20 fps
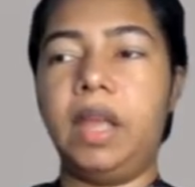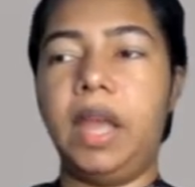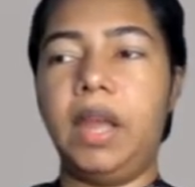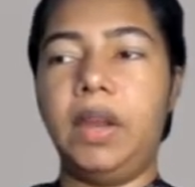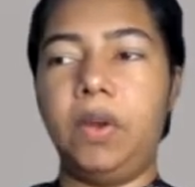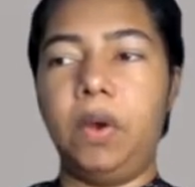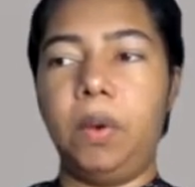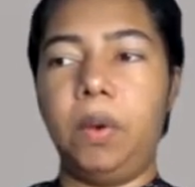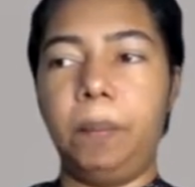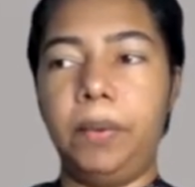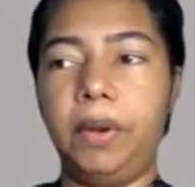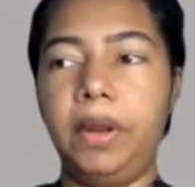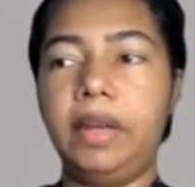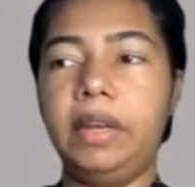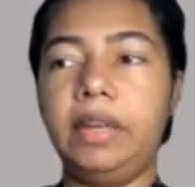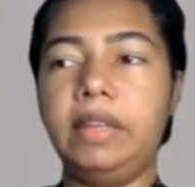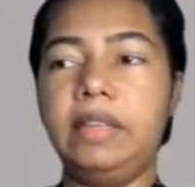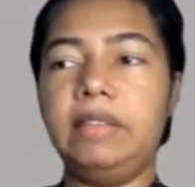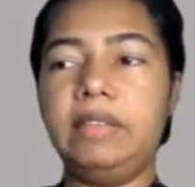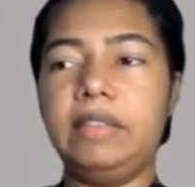An
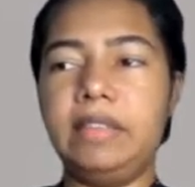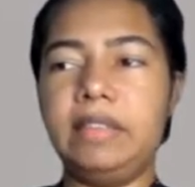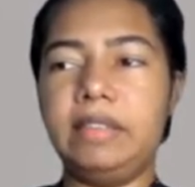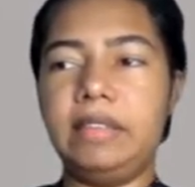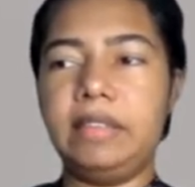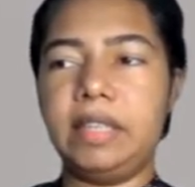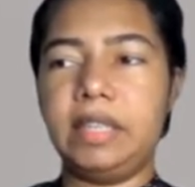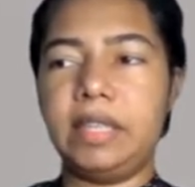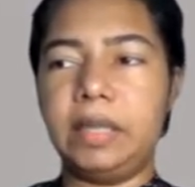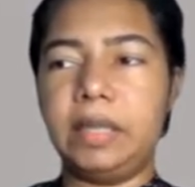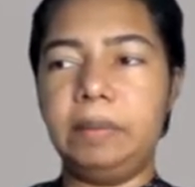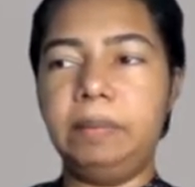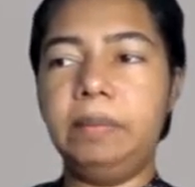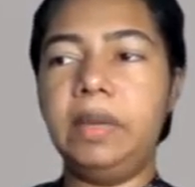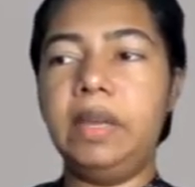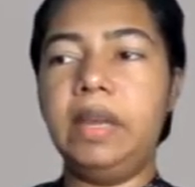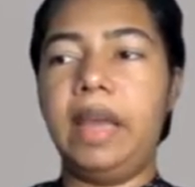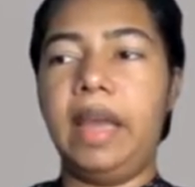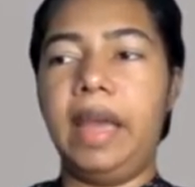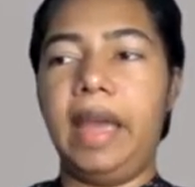operating
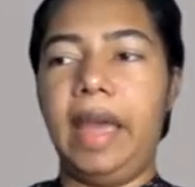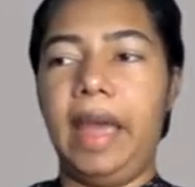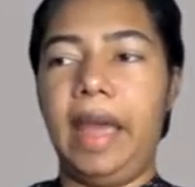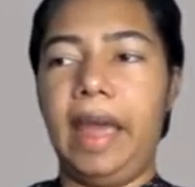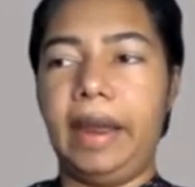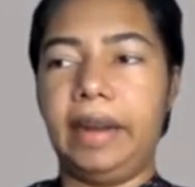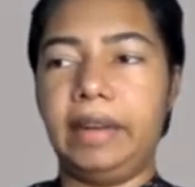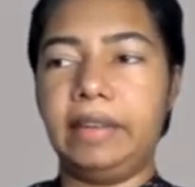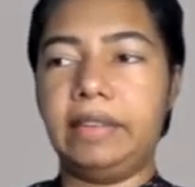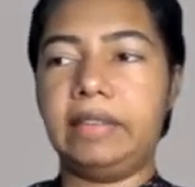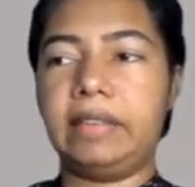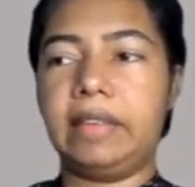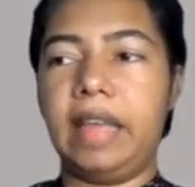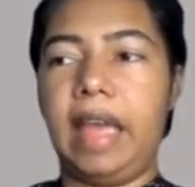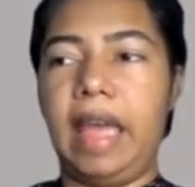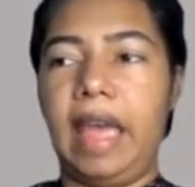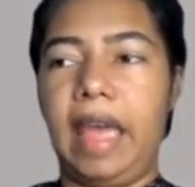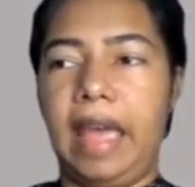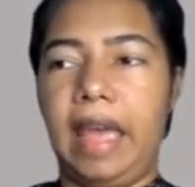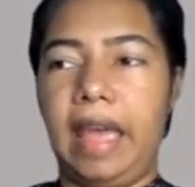system acts
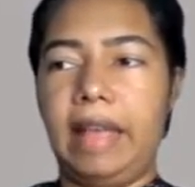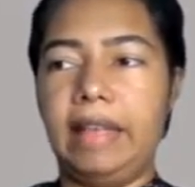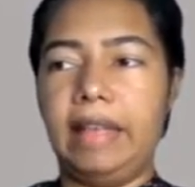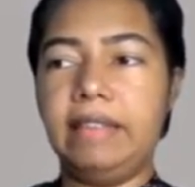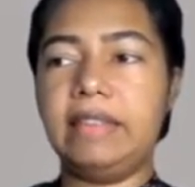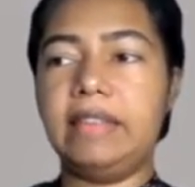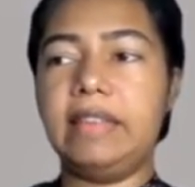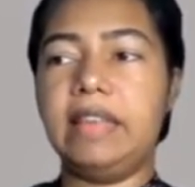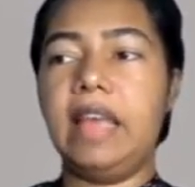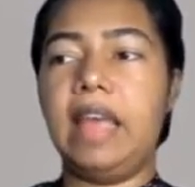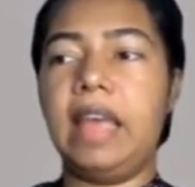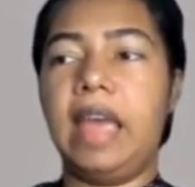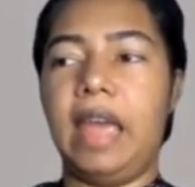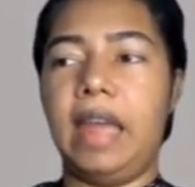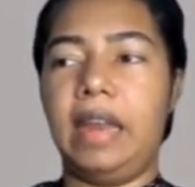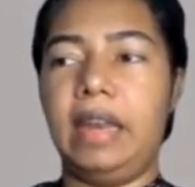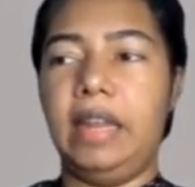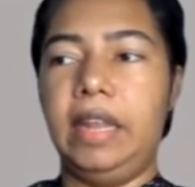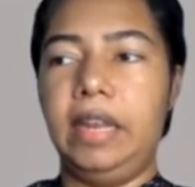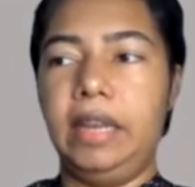as
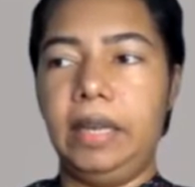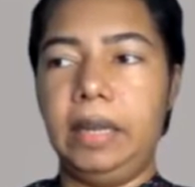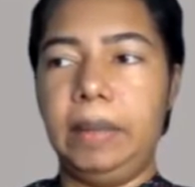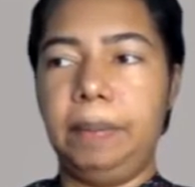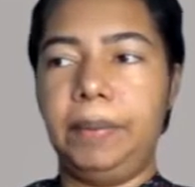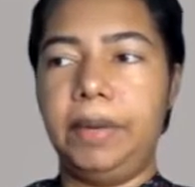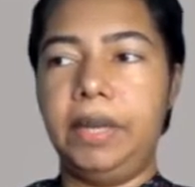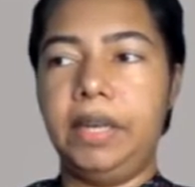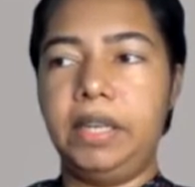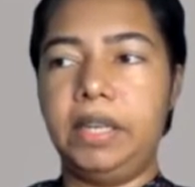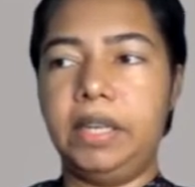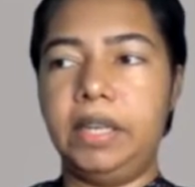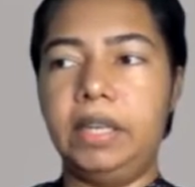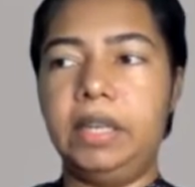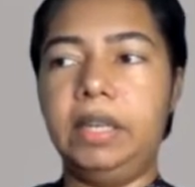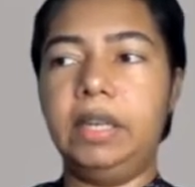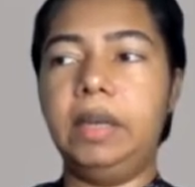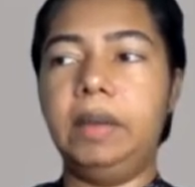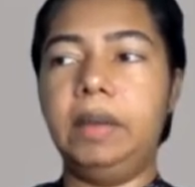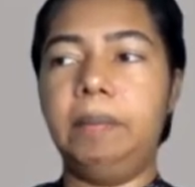an
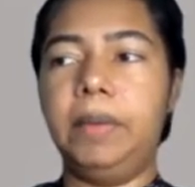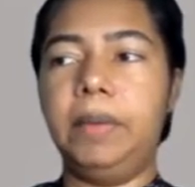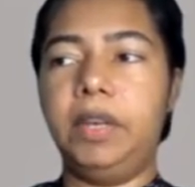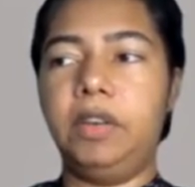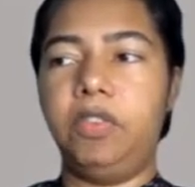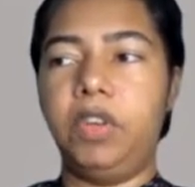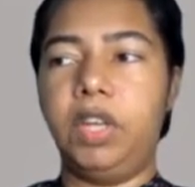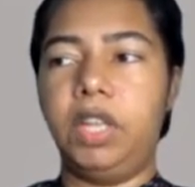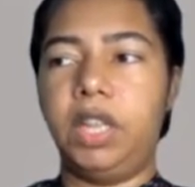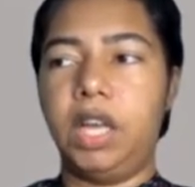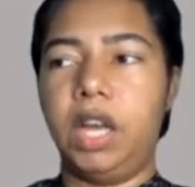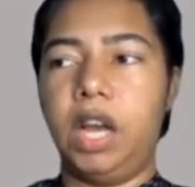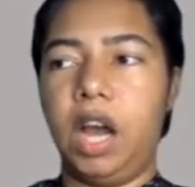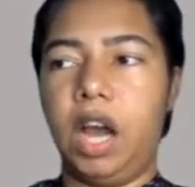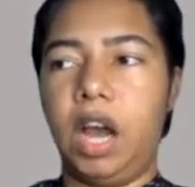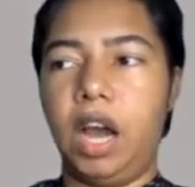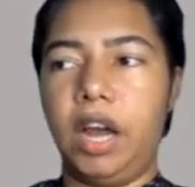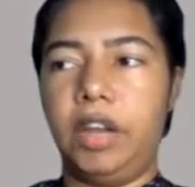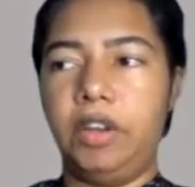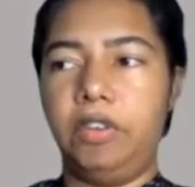interpreter between the
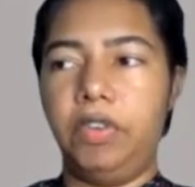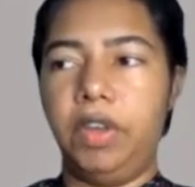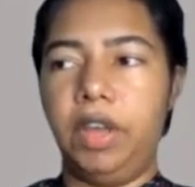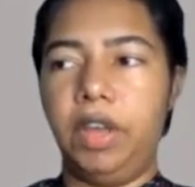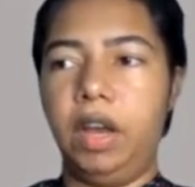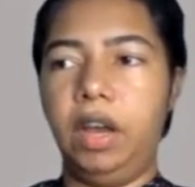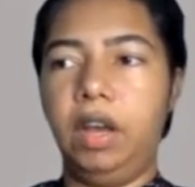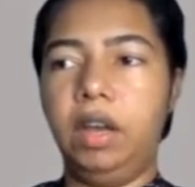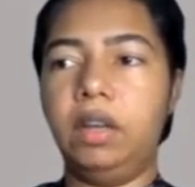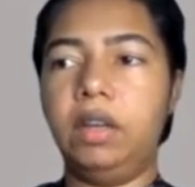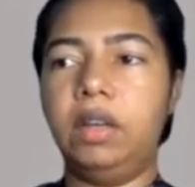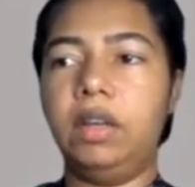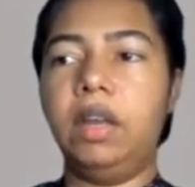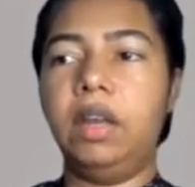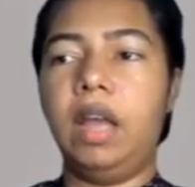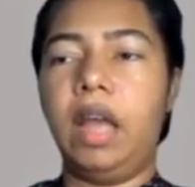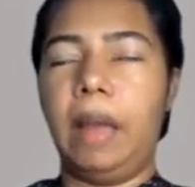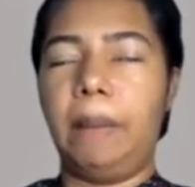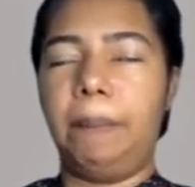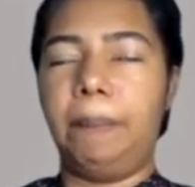hardware,
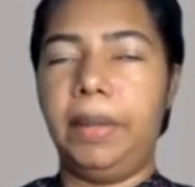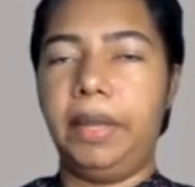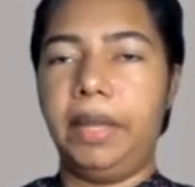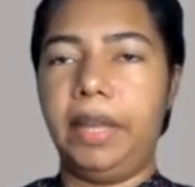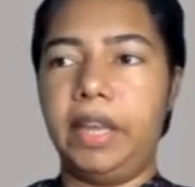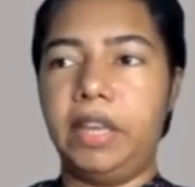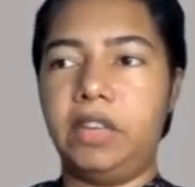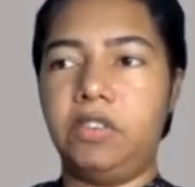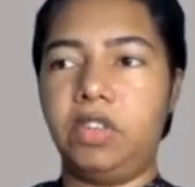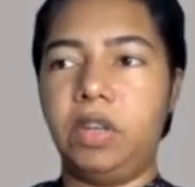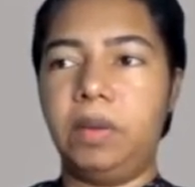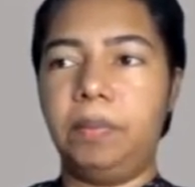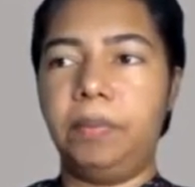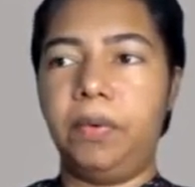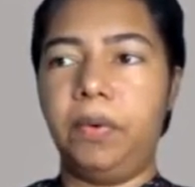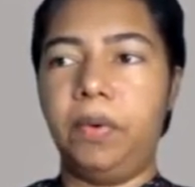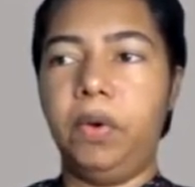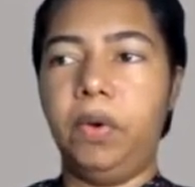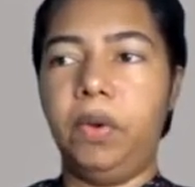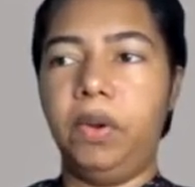application
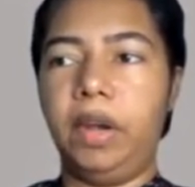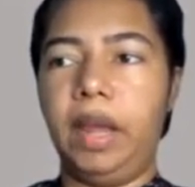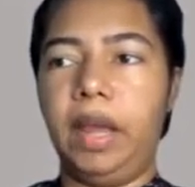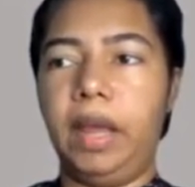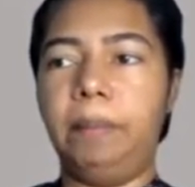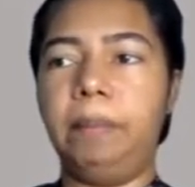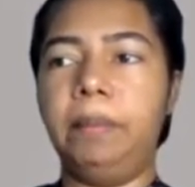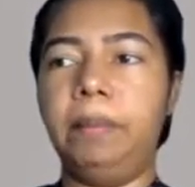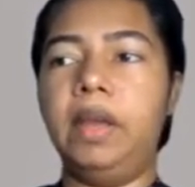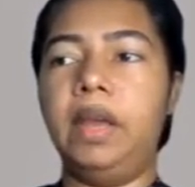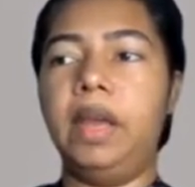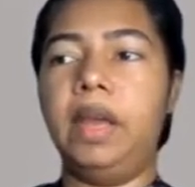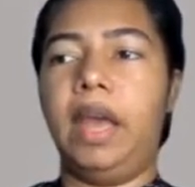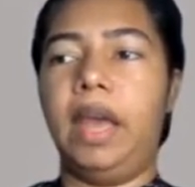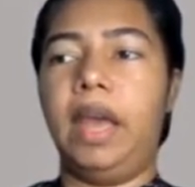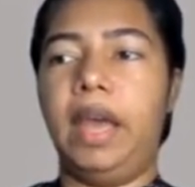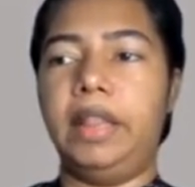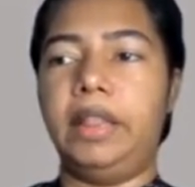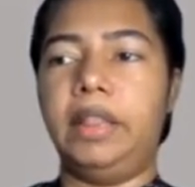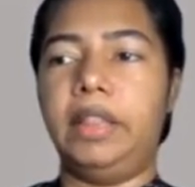program,
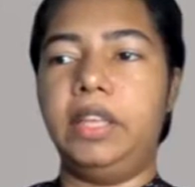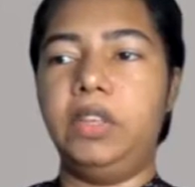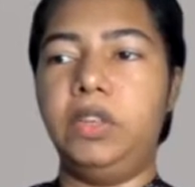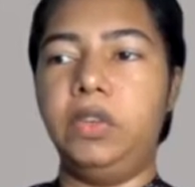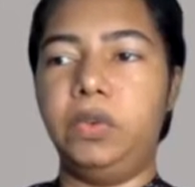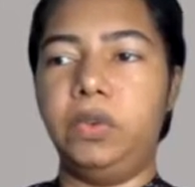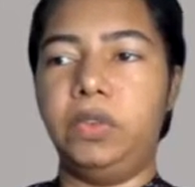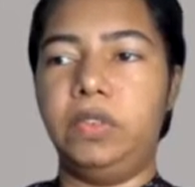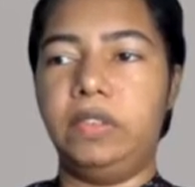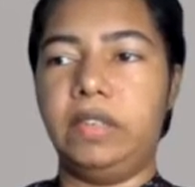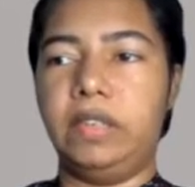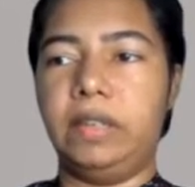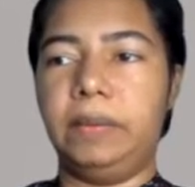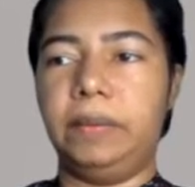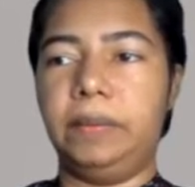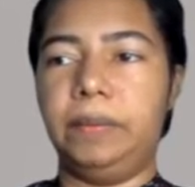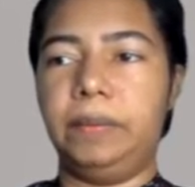and the user.